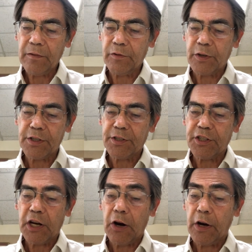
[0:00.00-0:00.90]
for his
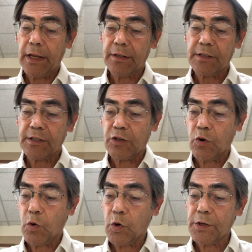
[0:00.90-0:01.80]
chariots and
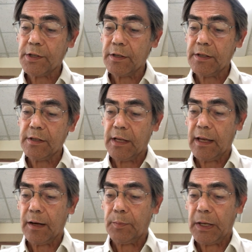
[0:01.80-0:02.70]
horses. He
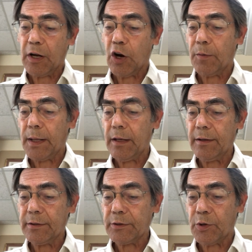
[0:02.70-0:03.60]
had a big
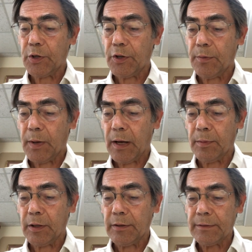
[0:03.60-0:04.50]
army, according to the
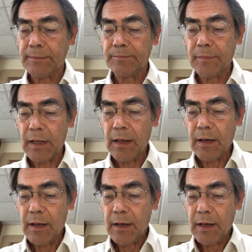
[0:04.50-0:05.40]
Bible
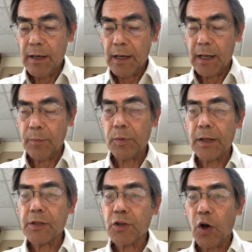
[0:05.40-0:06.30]
at a
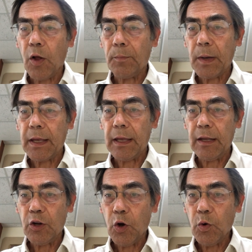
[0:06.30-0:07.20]
place called
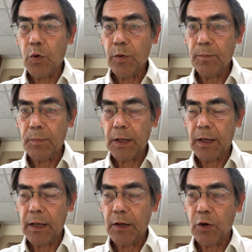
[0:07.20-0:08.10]
Megiddo.
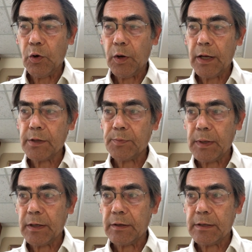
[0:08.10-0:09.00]
Megiddo has
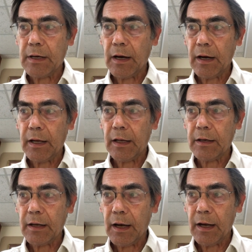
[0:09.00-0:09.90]
been dug
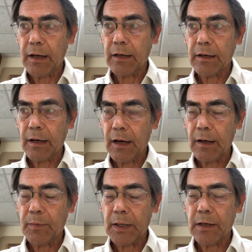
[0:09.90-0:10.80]
and dug and
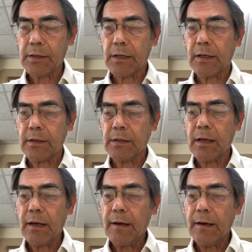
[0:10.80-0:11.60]
dug because it is